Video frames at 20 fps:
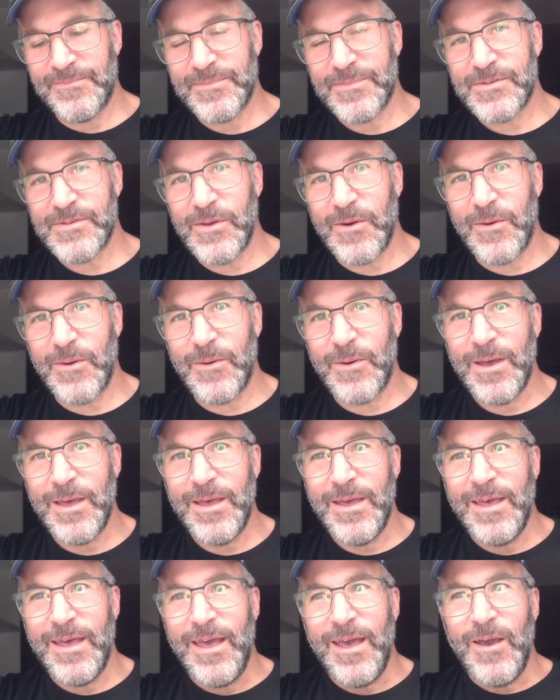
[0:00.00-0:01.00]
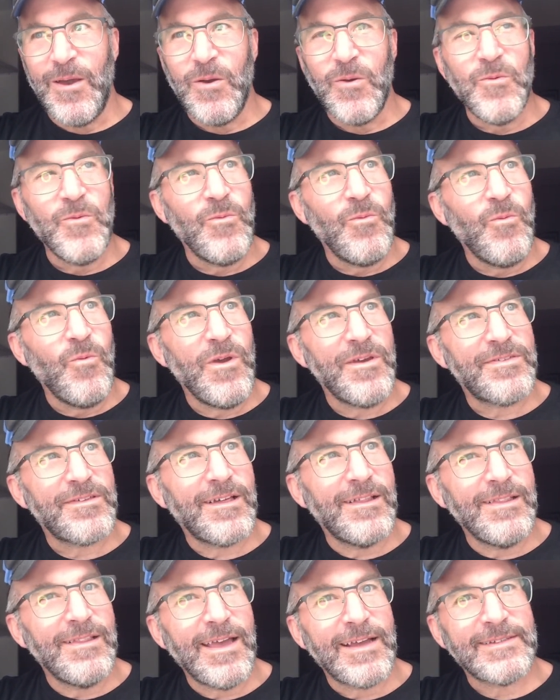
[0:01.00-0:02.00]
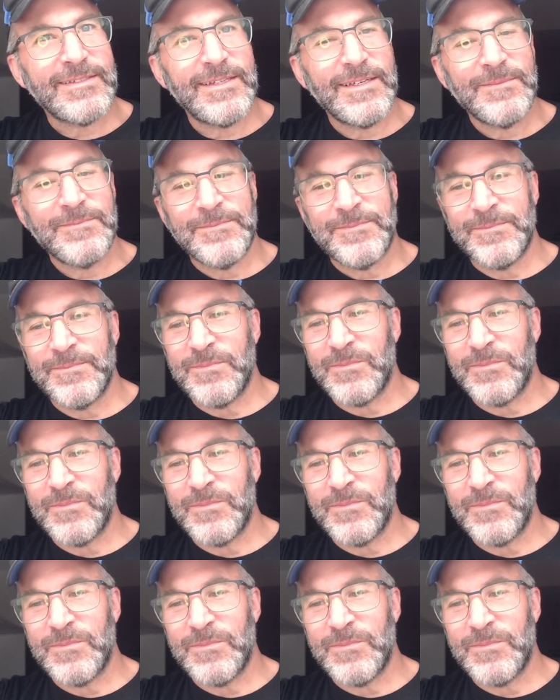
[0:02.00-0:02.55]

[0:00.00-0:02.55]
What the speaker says: So with collecting,